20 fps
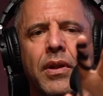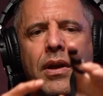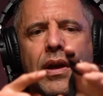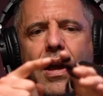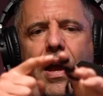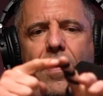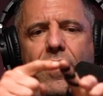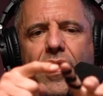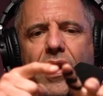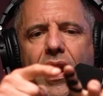
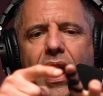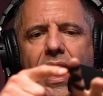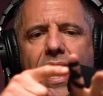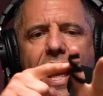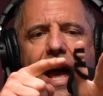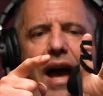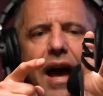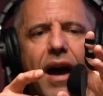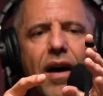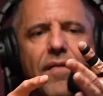And then I
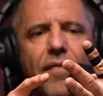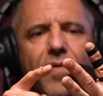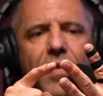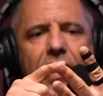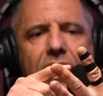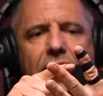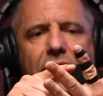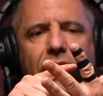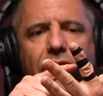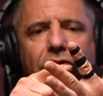have
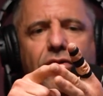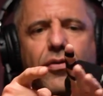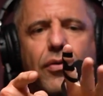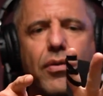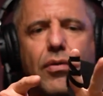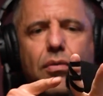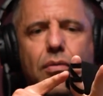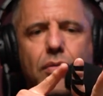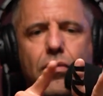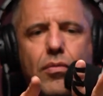these
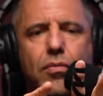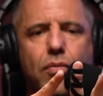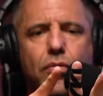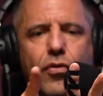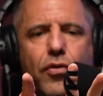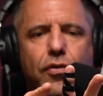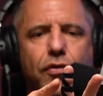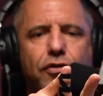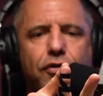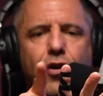
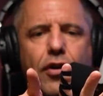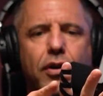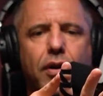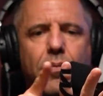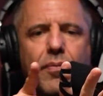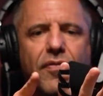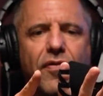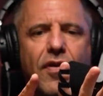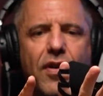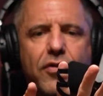
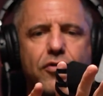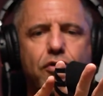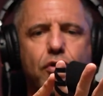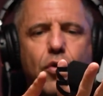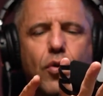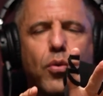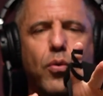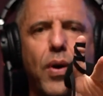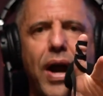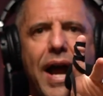
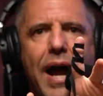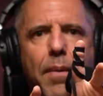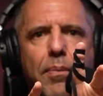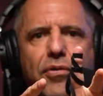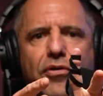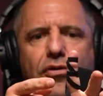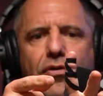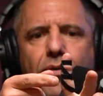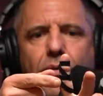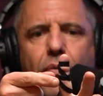circumferential
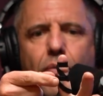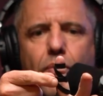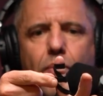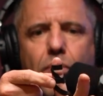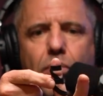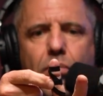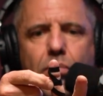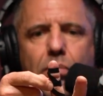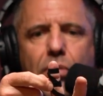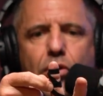wraps
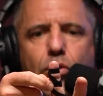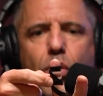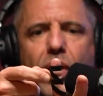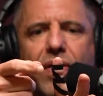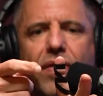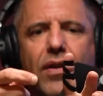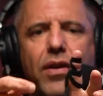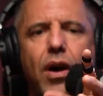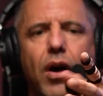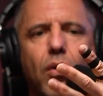between
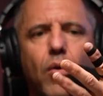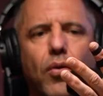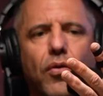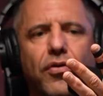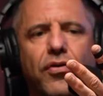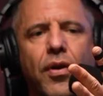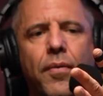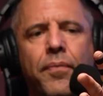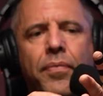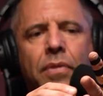the
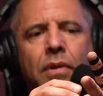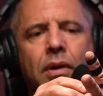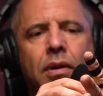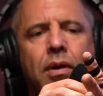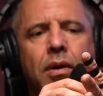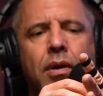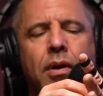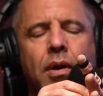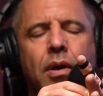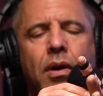knuckles.
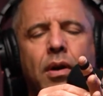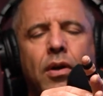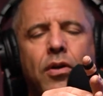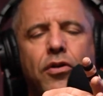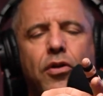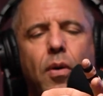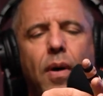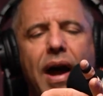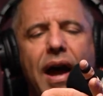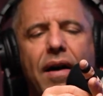
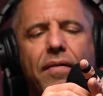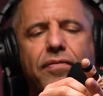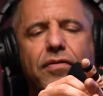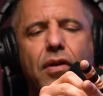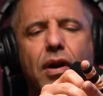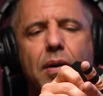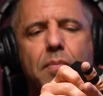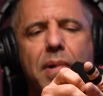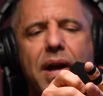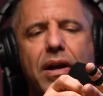So after
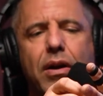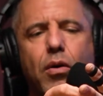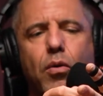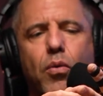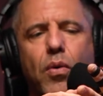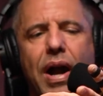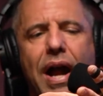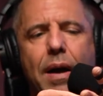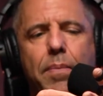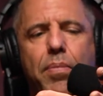I make a
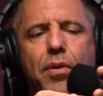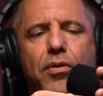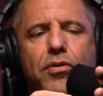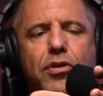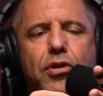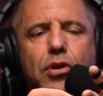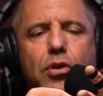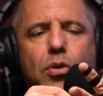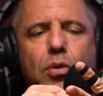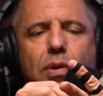wrap or
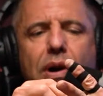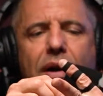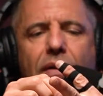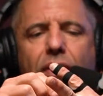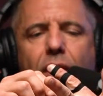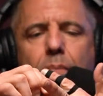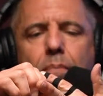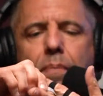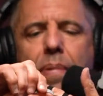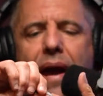two around
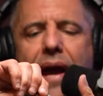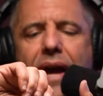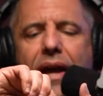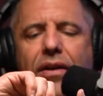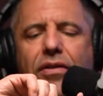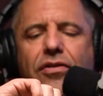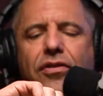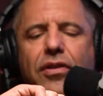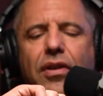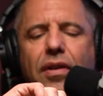the
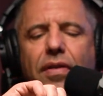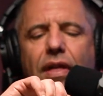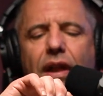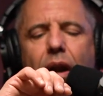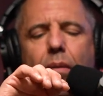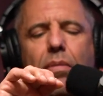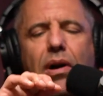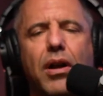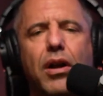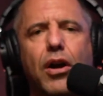base, then
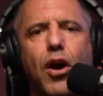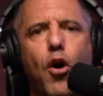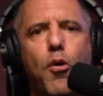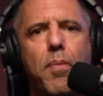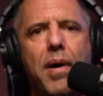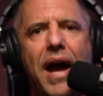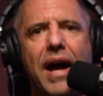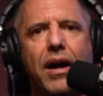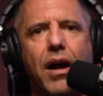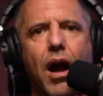I'm going to go
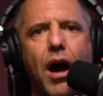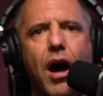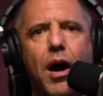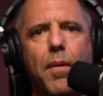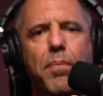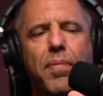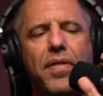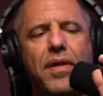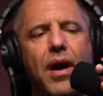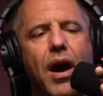back
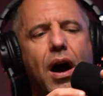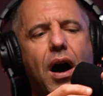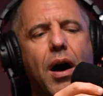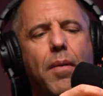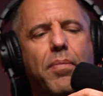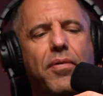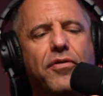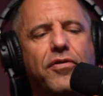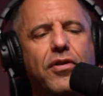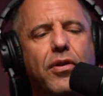up the
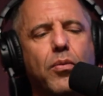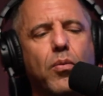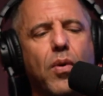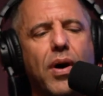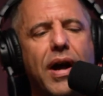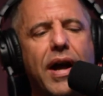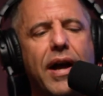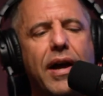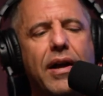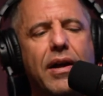opposite
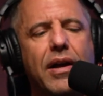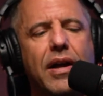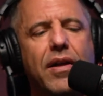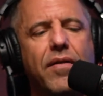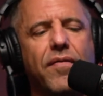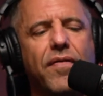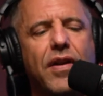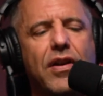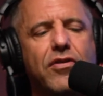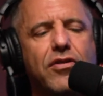way and
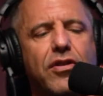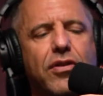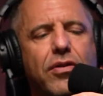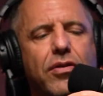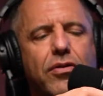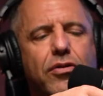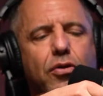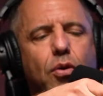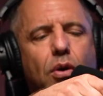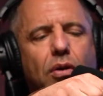finish it
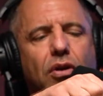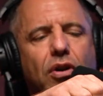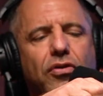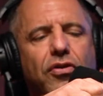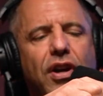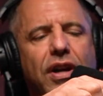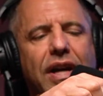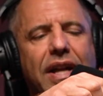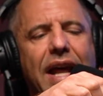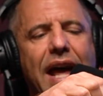so it looks
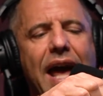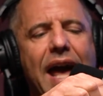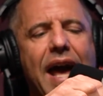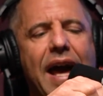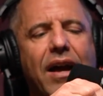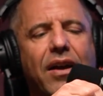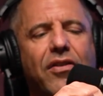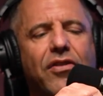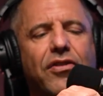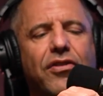like an
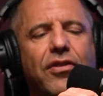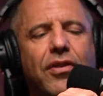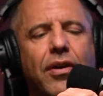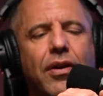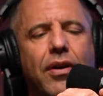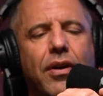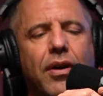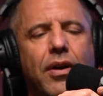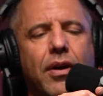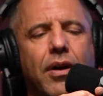X.
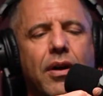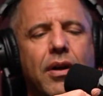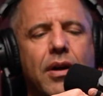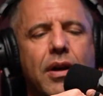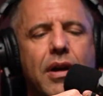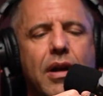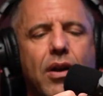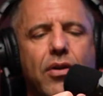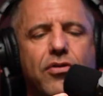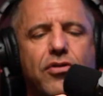
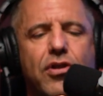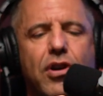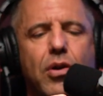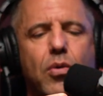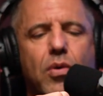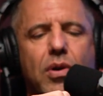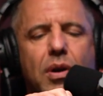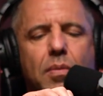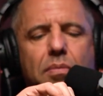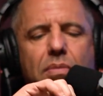And I'll show you
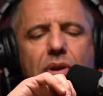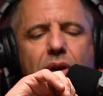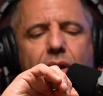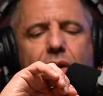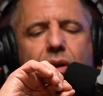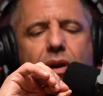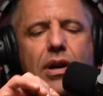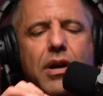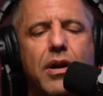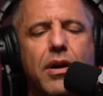when I'm done
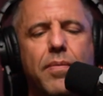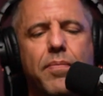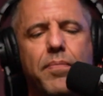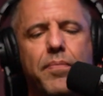here.